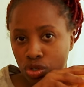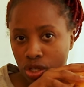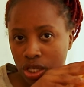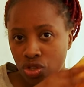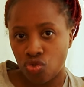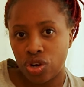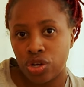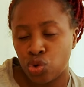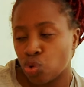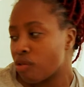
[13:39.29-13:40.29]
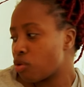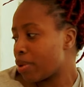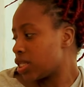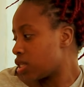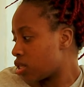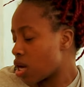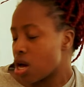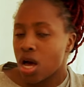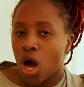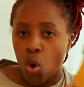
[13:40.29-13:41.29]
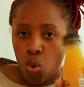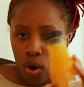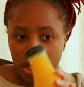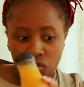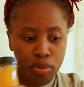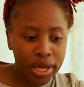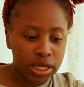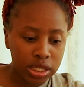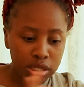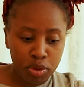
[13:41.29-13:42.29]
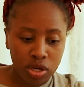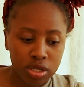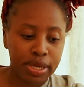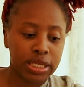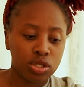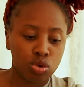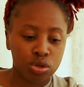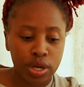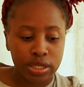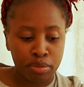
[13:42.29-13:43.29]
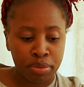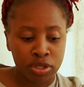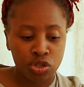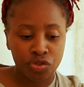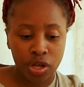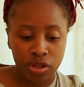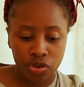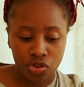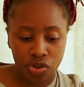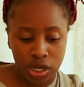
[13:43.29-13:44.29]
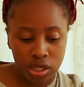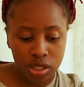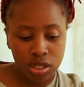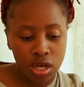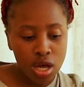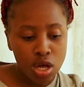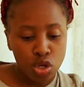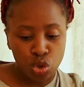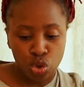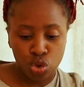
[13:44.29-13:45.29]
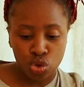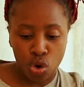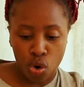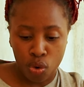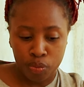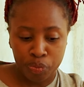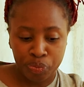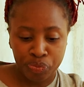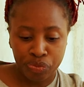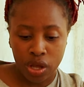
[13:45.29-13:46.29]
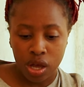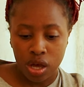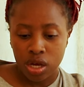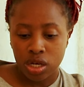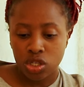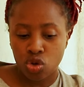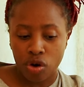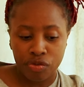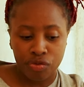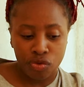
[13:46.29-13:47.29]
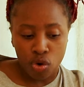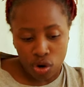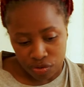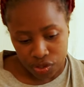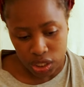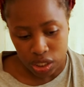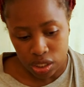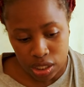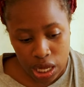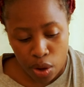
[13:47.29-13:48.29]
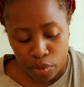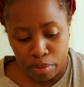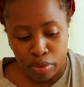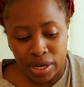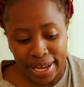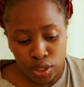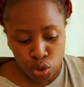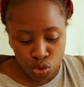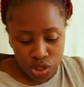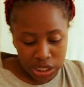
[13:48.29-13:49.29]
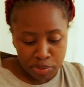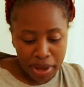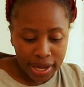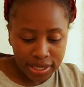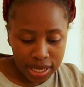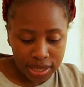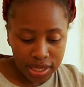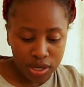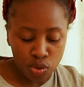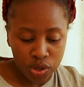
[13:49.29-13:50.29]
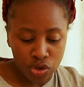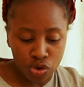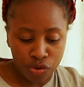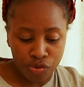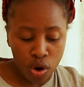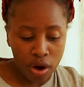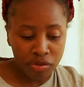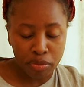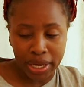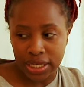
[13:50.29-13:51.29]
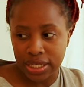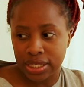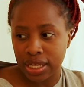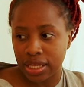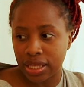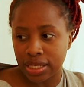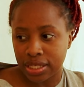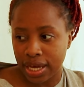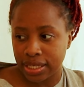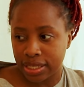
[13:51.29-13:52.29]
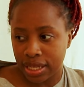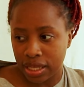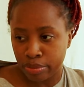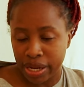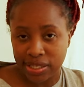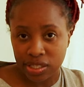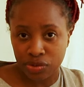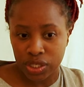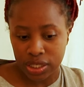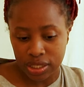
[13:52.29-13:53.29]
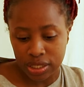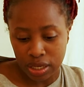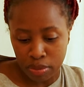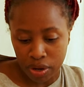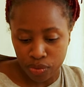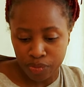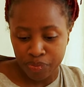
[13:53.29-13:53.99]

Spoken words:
So there's three. Two are for my sister. One is for my niece, because my niece also has a bunch of other drinks. So she's got four of these. We bought like 2 6-packs, and then we took four out for my niece. And then there's eight in the other plastic for Jesse and Manu.